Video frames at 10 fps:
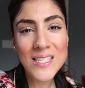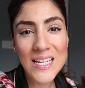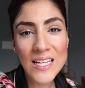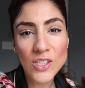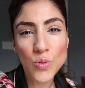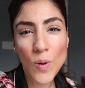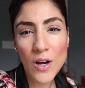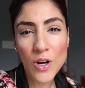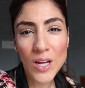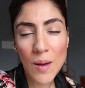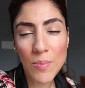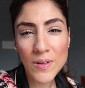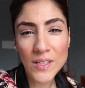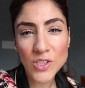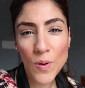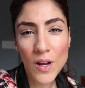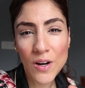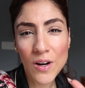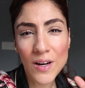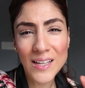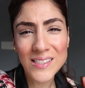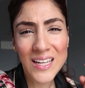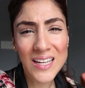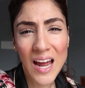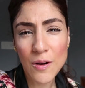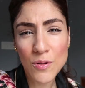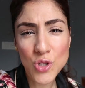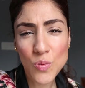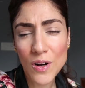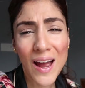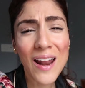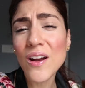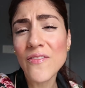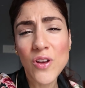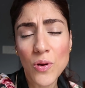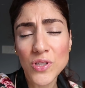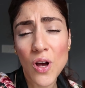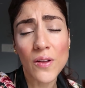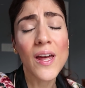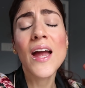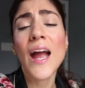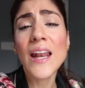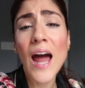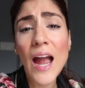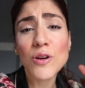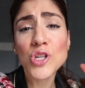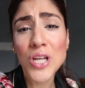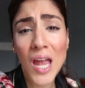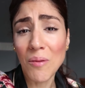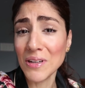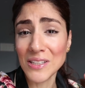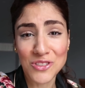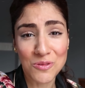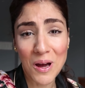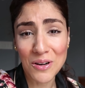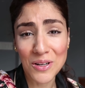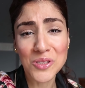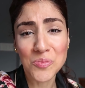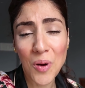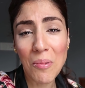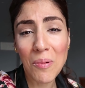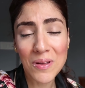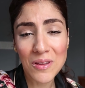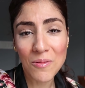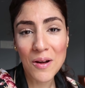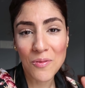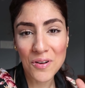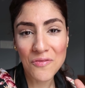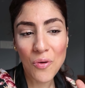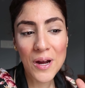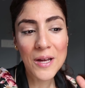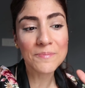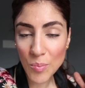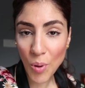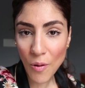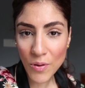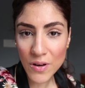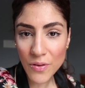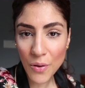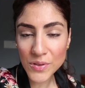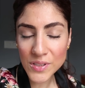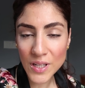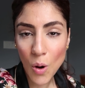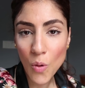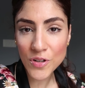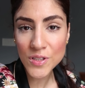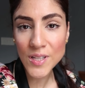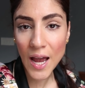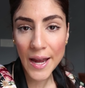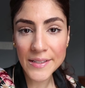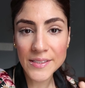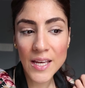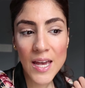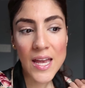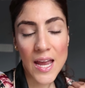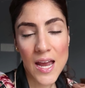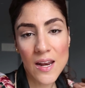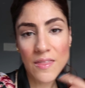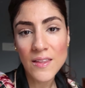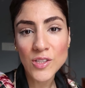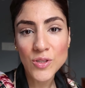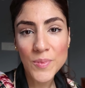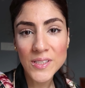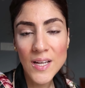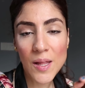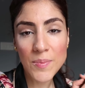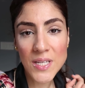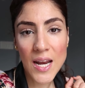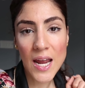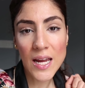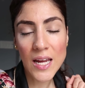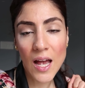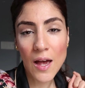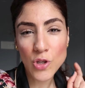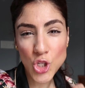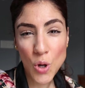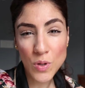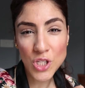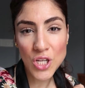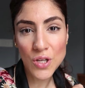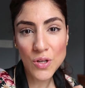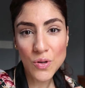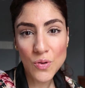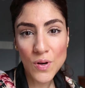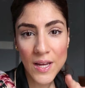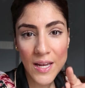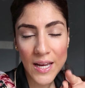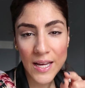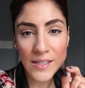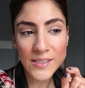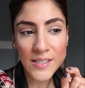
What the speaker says: knit sweater, cable knit sweater. It's like an Irish sweater. I don't even know what it's called. An Irish cable knit sweater is probably the right word for it. So I bought one of those, oversized, and I think that's what I'm gonna style up today. I'll show it to you in a